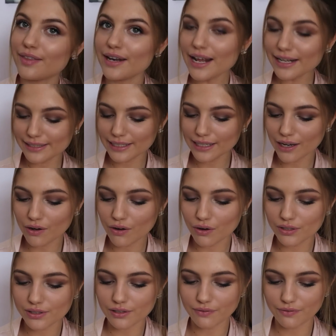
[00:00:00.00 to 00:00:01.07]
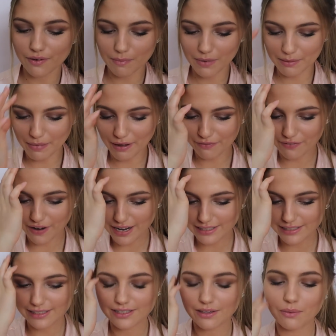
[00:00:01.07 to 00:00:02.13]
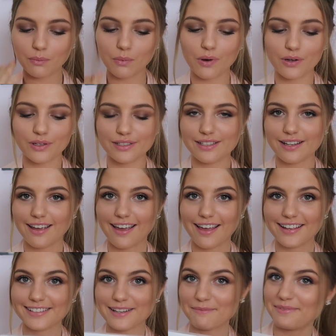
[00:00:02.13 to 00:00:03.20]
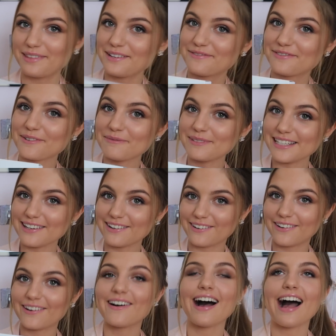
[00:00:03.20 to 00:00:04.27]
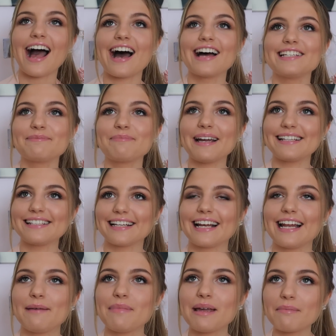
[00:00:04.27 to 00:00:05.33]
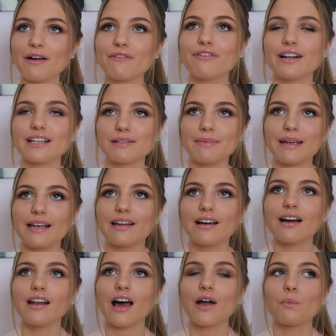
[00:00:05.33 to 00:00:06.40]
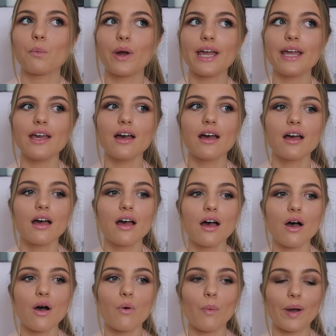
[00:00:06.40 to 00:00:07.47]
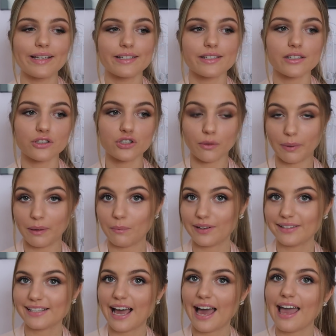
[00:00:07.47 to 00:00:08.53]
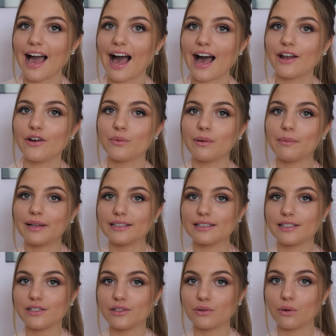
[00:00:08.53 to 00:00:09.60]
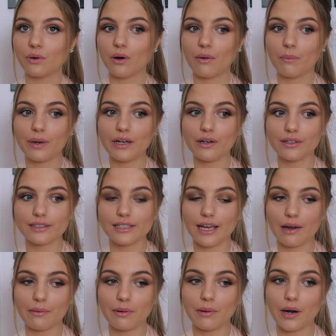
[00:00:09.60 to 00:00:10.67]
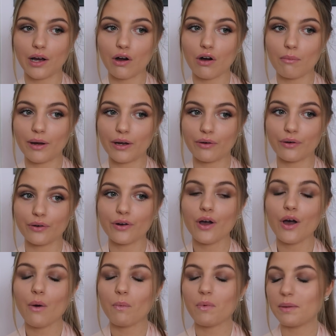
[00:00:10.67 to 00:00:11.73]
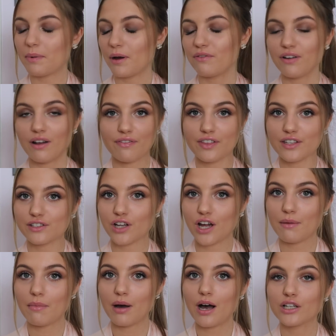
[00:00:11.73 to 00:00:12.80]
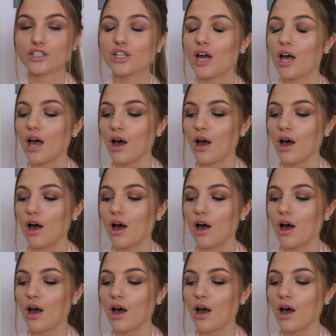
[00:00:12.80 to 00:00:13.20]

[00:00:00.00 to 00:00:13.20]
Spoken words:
The next thing I got from one of my friends was something from Dior, and basically me and my friend Amelia, like, we went shopping one day and we went to Dior and we looked at it and we were like, oh my god, we both love this so much,